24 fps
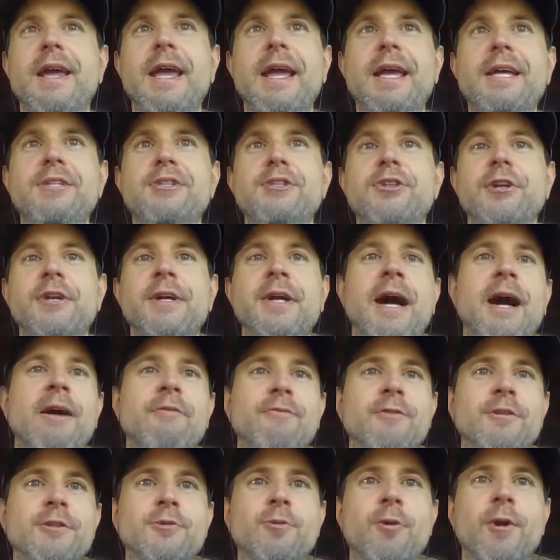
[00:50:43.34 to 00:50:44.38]
Eastern
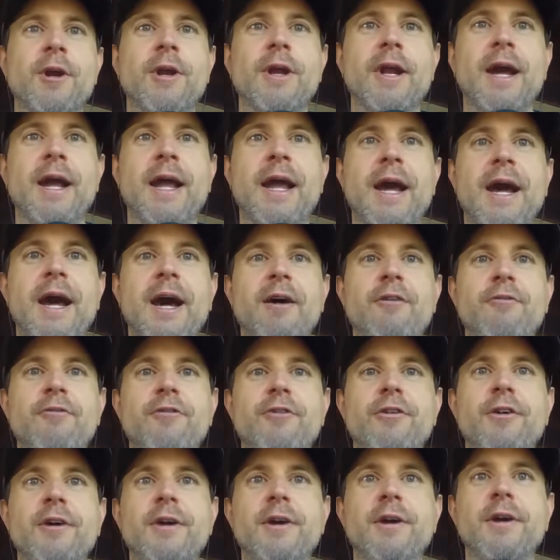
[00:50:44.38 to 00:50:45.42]
Conference. Where did I
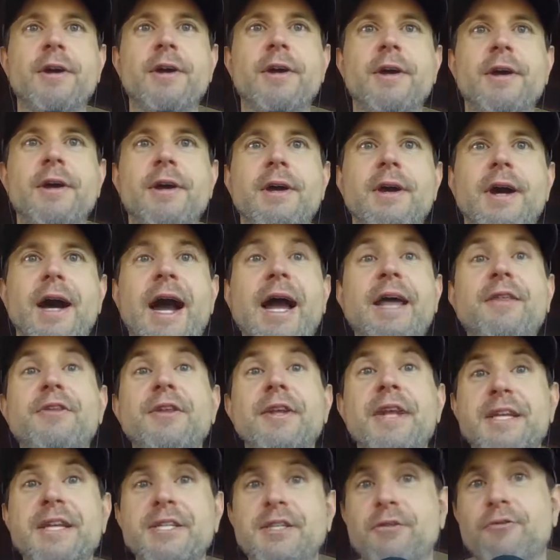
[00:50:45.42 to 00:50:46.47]
have? I had the
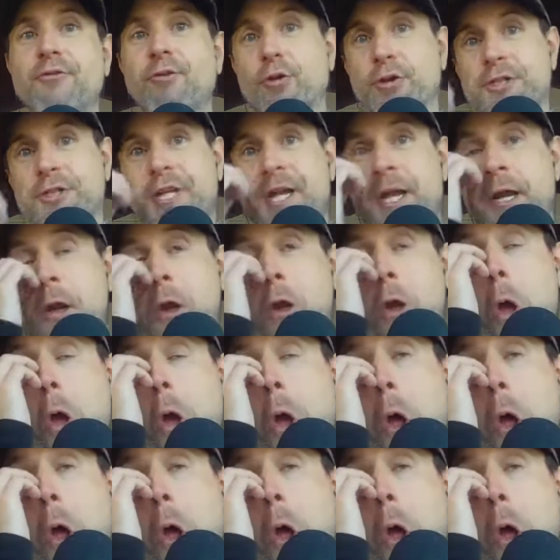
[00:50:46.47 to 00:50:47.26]
Knicks at 14.